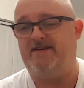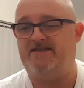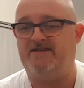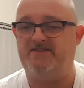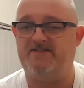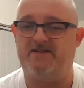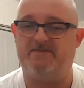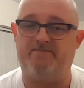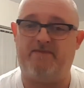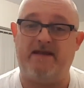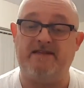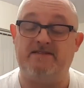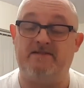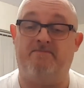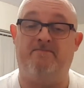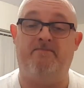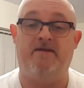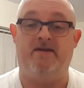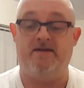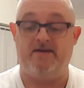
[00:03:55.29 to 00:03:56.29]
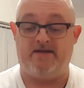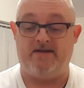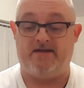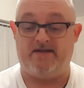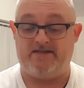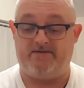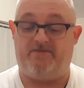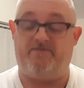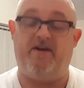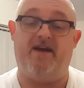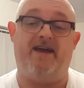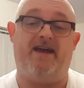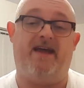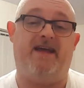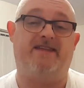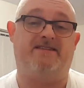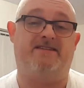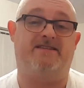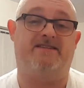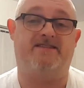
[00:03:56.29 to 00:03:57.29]
To be fair,
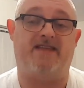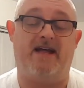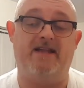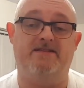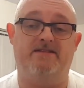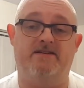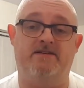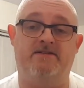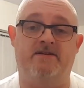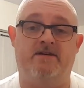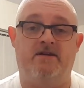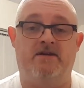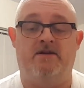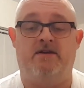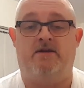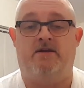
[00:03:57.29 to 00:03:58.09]
it's a standard.